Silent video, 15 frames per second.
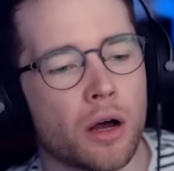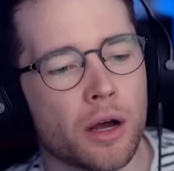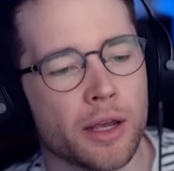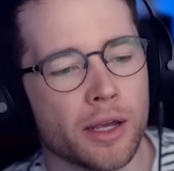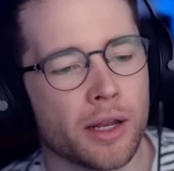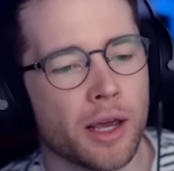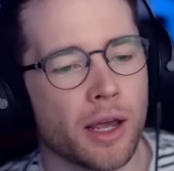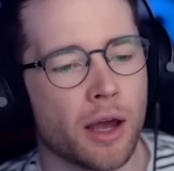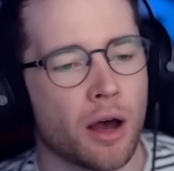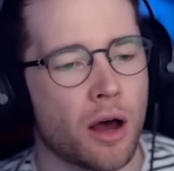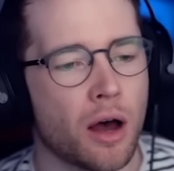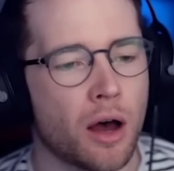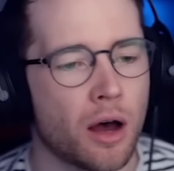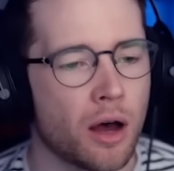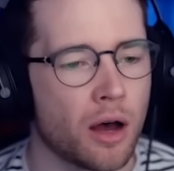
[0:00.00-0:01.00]
here they
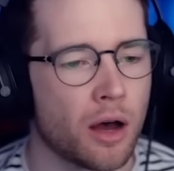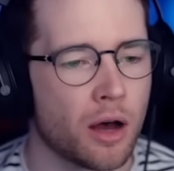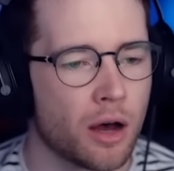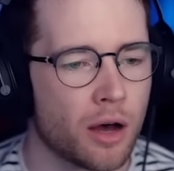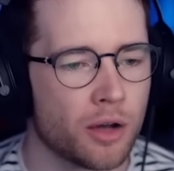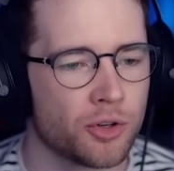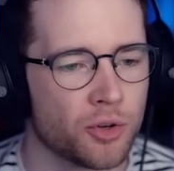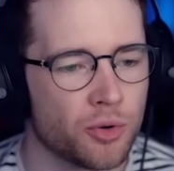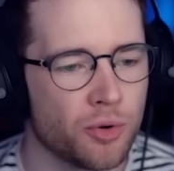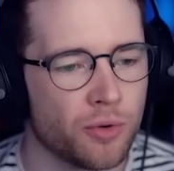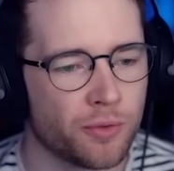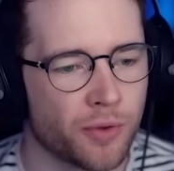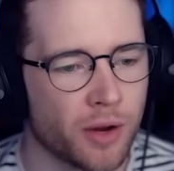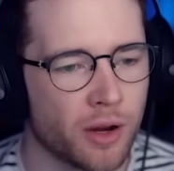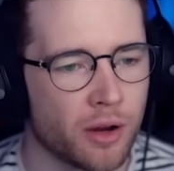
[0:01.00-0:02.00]
are. Do
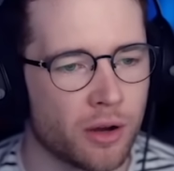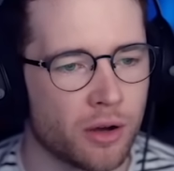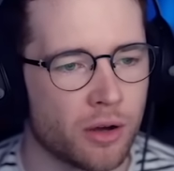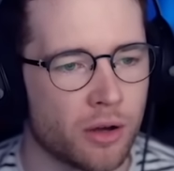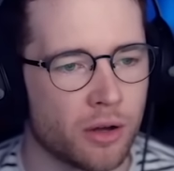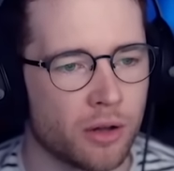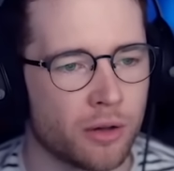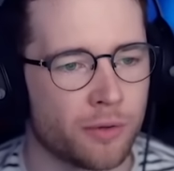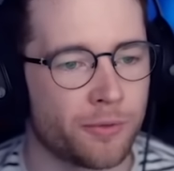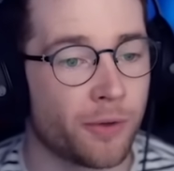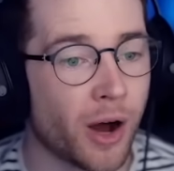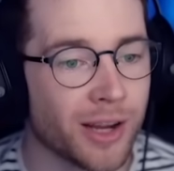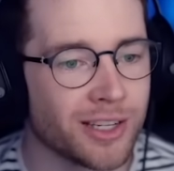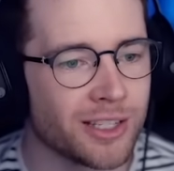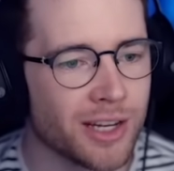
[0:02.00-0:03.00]
you feel
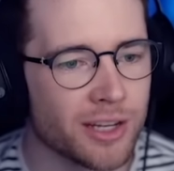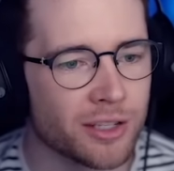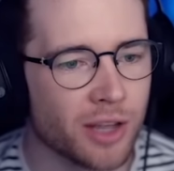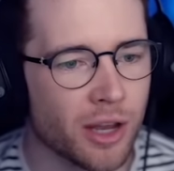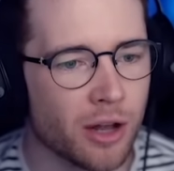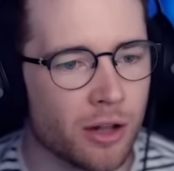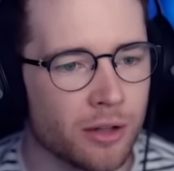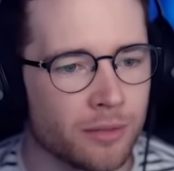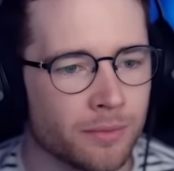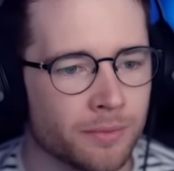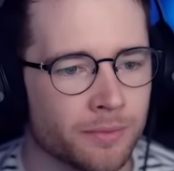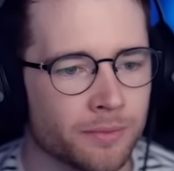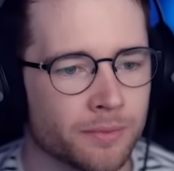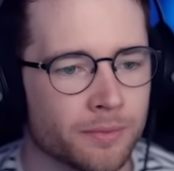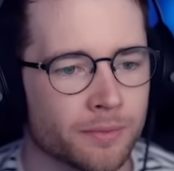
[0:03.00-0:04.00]
feisty still?
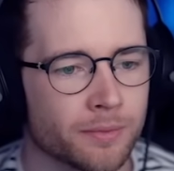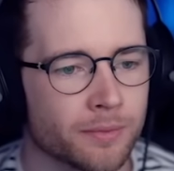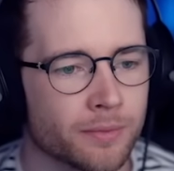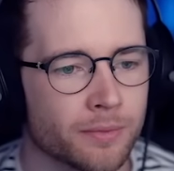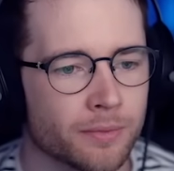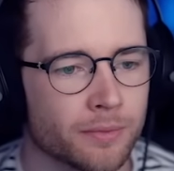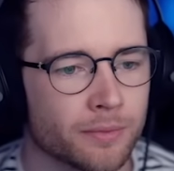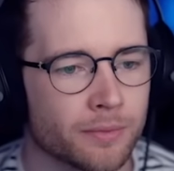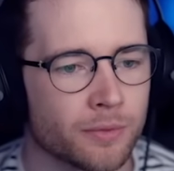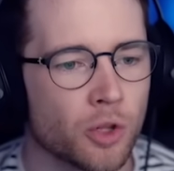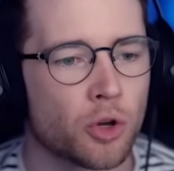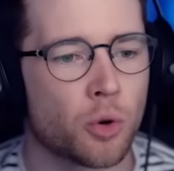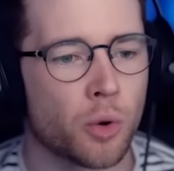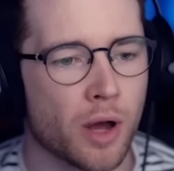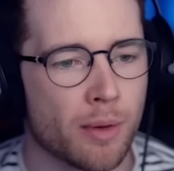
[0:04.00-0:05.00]

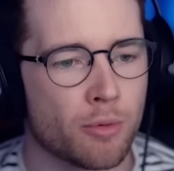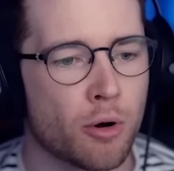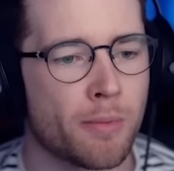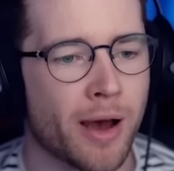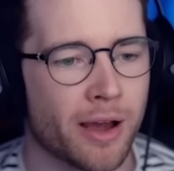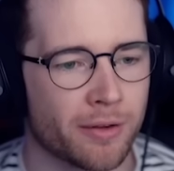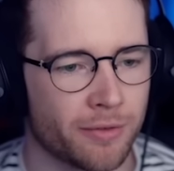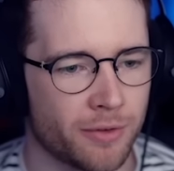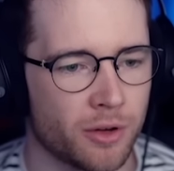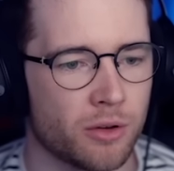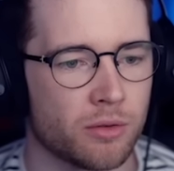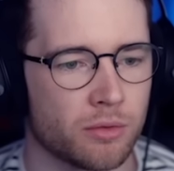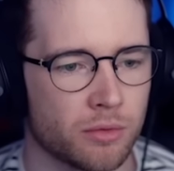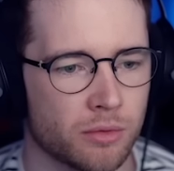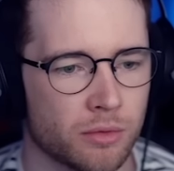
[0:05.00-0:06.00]
Look what I brought back for you.
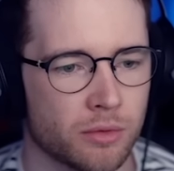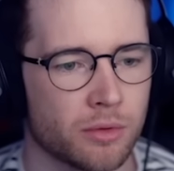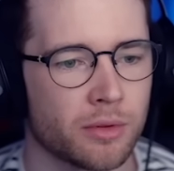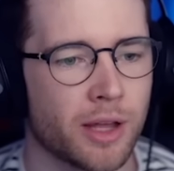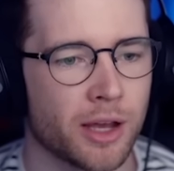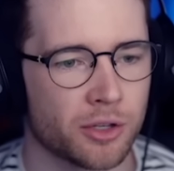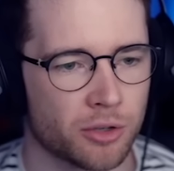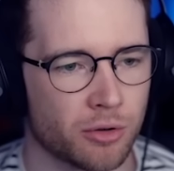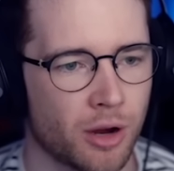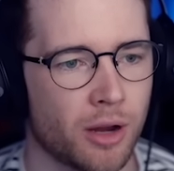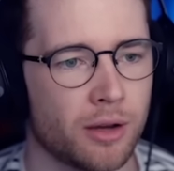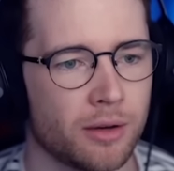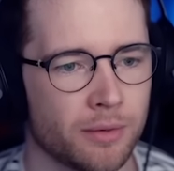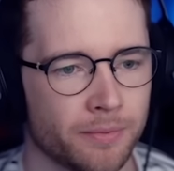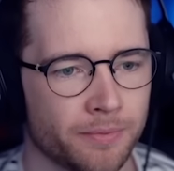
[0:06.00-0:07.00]
That's
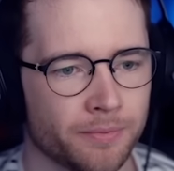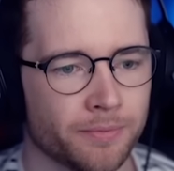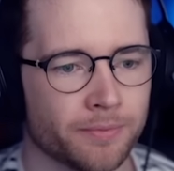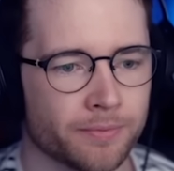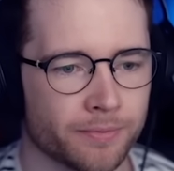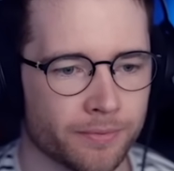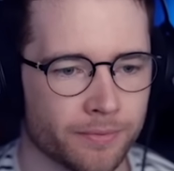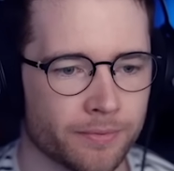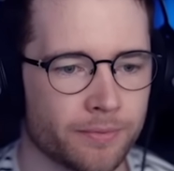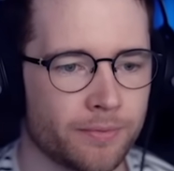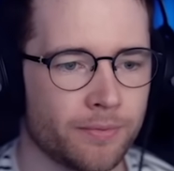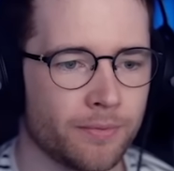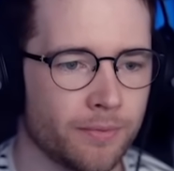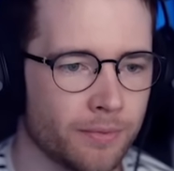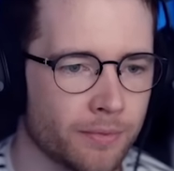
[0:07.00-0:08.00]
right.
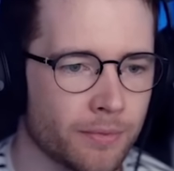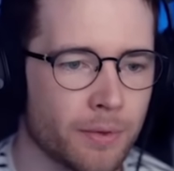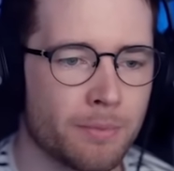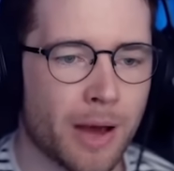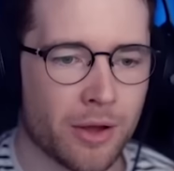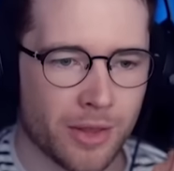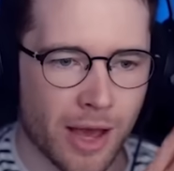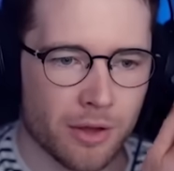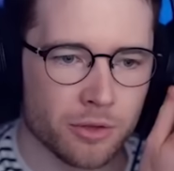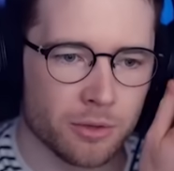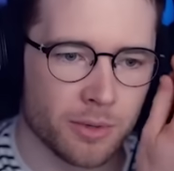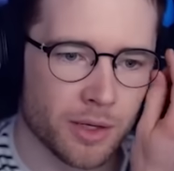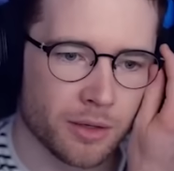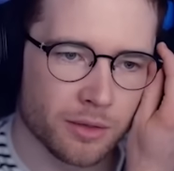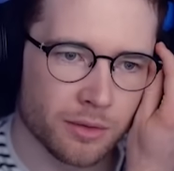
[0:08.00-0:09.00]
Bow down to
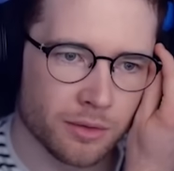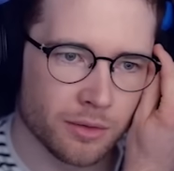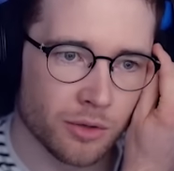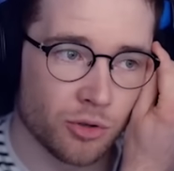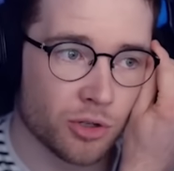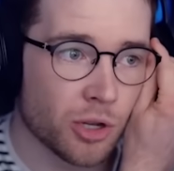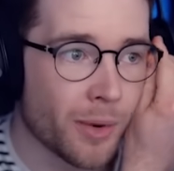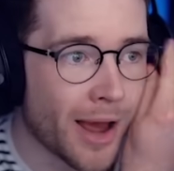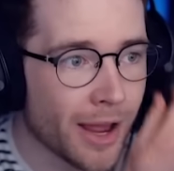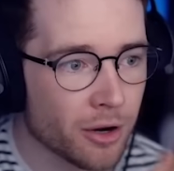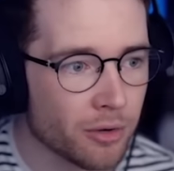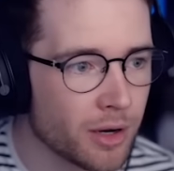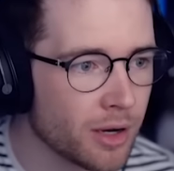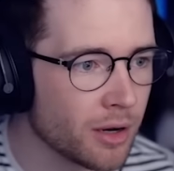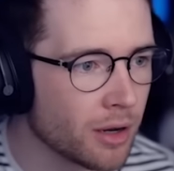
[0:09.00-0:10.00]
me. You still
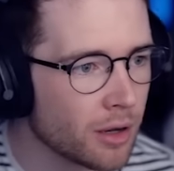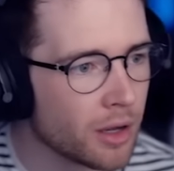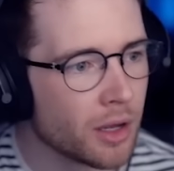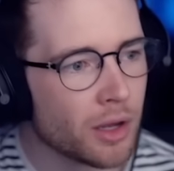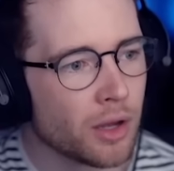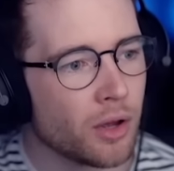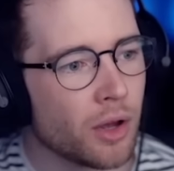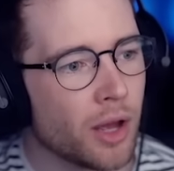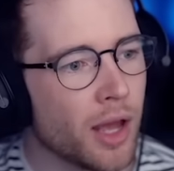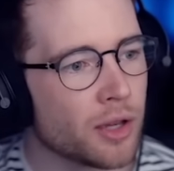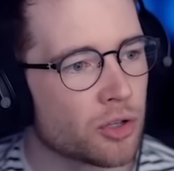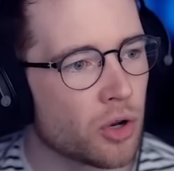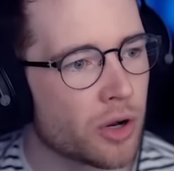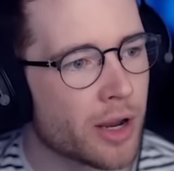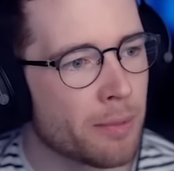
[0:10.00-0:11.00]
angry?
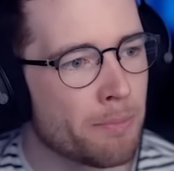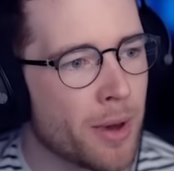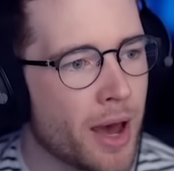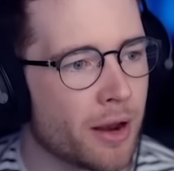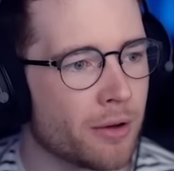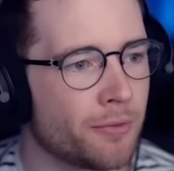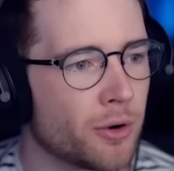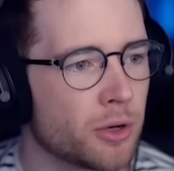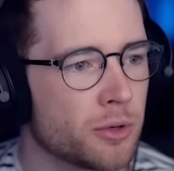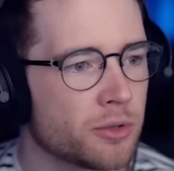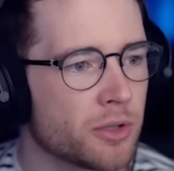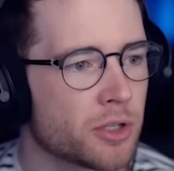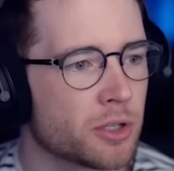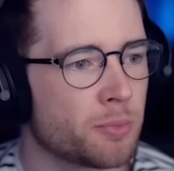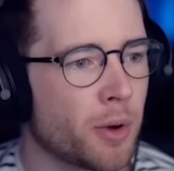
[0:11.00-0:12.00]
It's looking better. Followers
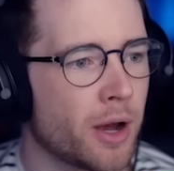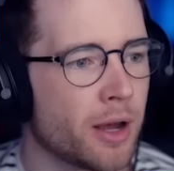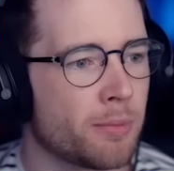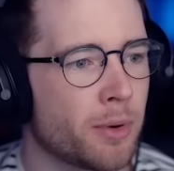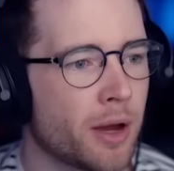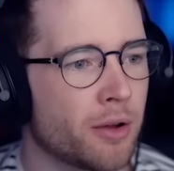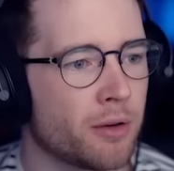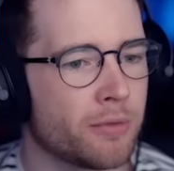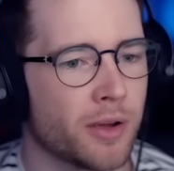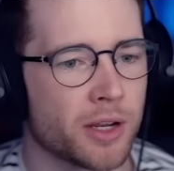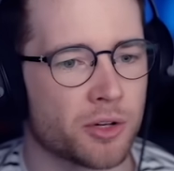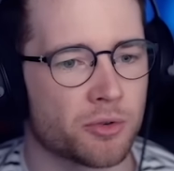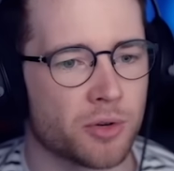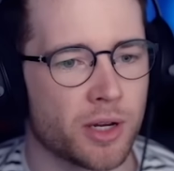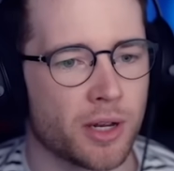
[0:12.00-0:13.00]
are inspired by your
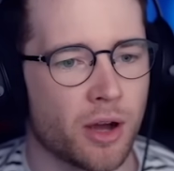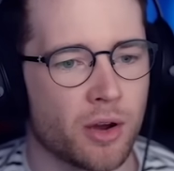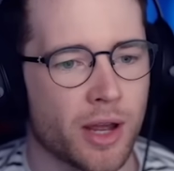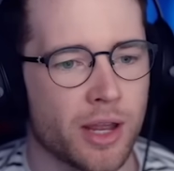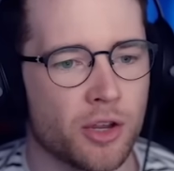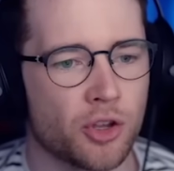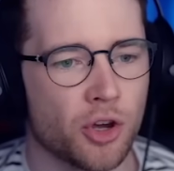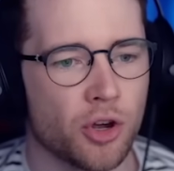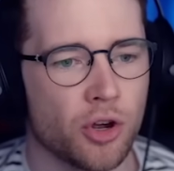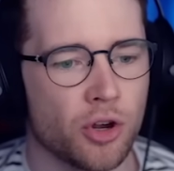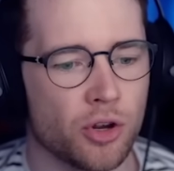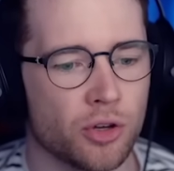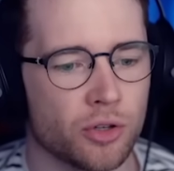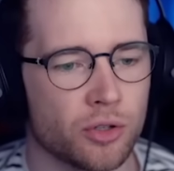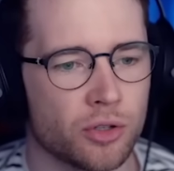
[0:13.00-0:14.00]
victory. Okay,
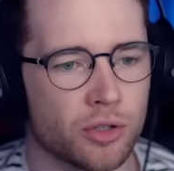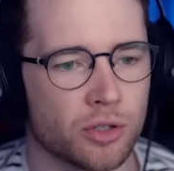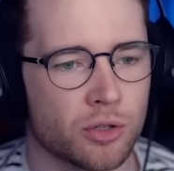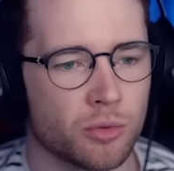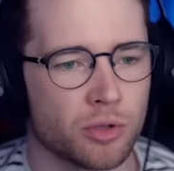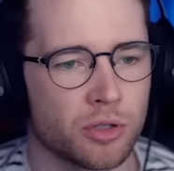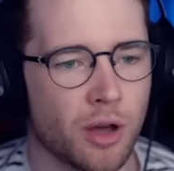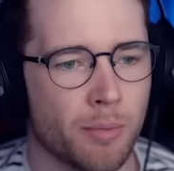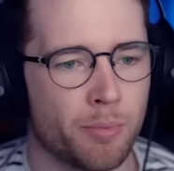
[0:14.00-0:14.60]
good. What's up,